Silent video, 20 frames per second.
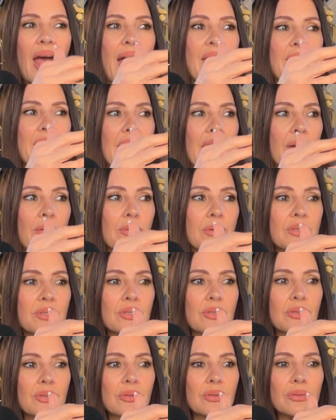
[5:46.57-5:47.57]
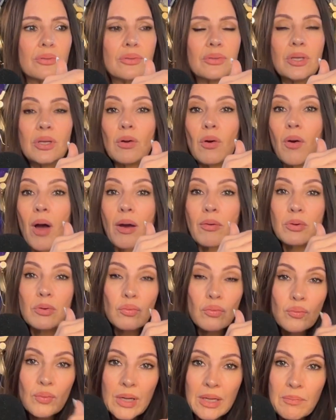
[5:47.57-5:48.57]
And then I would do, I would
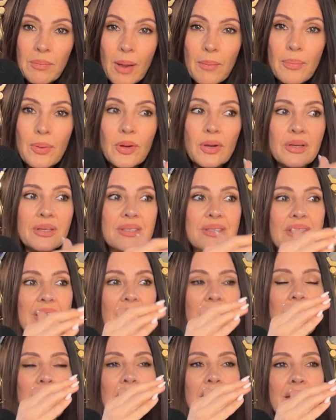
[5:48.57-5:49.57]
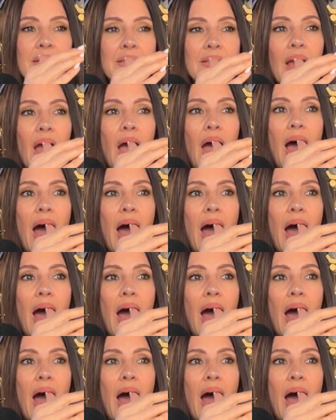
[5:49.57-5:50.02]
read my books and